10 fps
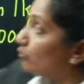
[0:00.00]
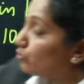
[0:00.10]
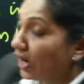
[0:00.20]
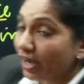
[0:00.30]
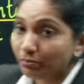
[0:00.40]

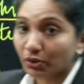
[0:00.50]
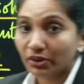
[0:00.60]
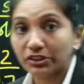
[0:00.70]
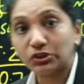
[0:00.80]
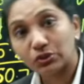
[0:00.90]

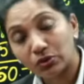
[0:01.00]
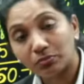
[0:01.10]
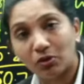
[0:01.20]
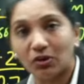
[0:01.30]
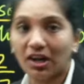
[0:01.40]

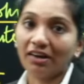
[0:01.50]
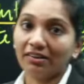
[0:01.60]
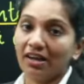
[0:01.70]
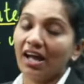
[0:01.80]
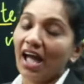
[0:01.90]
5.2 molar
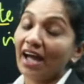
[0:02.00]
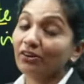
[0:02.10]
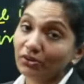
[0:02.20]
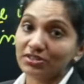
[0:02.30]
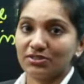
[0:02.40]

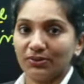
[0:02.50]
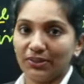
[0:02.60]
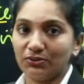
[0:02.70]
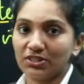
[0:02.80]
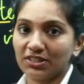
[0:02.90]
aqueous
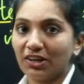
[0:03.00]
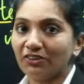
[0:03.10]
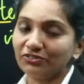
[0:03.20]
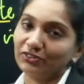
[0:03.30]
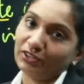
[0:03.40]
solution
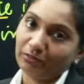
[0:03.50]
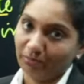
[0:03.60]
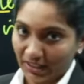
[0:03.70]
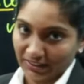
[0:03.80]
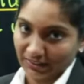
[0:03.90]
of
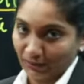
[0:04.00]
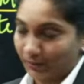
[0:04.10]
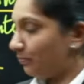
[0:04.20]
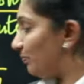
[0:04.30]
methanol.